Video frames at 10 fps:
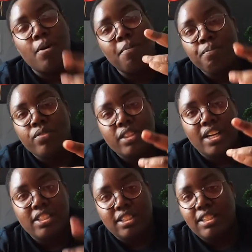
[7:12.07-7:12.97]
But
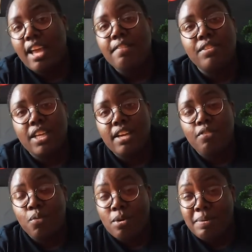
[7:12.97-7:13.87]
that's your safety.
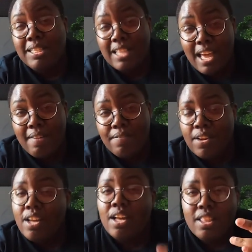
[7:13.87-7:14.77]
If you want to be safe,
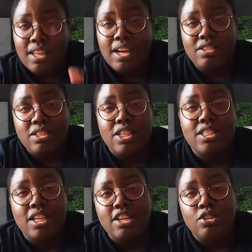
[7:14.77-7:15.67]
then I'd
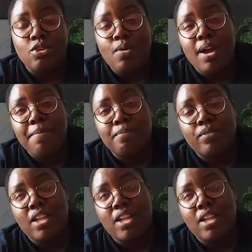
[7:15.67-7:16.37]
suggest that you do it.